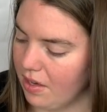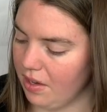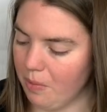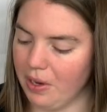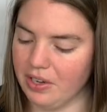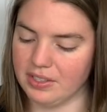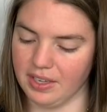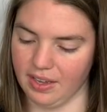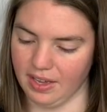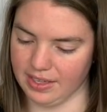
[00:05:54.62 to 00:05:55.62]
Another pair of
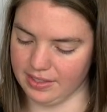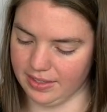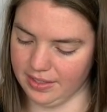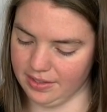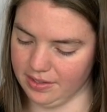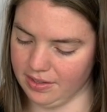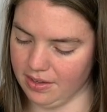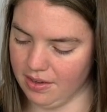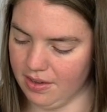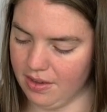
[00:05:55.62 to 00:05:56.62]
sunglasses.
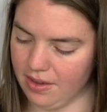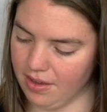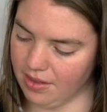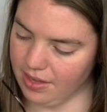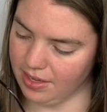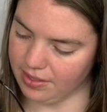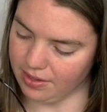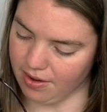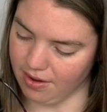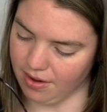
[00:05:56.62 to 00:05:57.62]
These
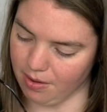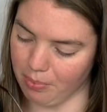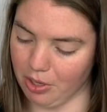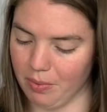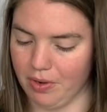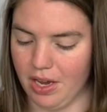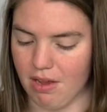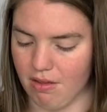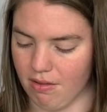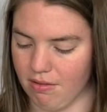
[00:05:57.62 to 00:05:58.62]
are Burberry.
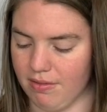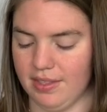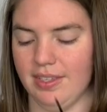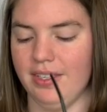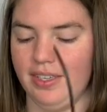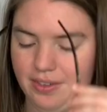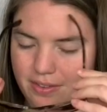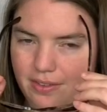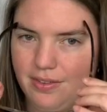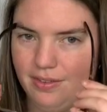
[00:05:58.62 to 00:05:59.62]
These are
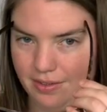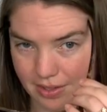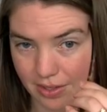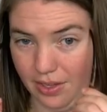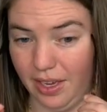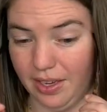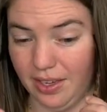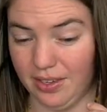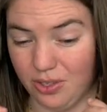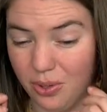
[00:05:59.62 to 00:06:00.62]
cute. These are like
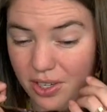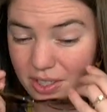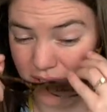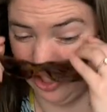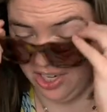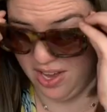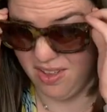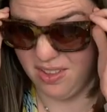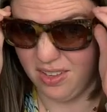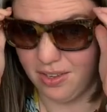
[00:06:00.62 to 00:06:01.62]
a tortoise shell.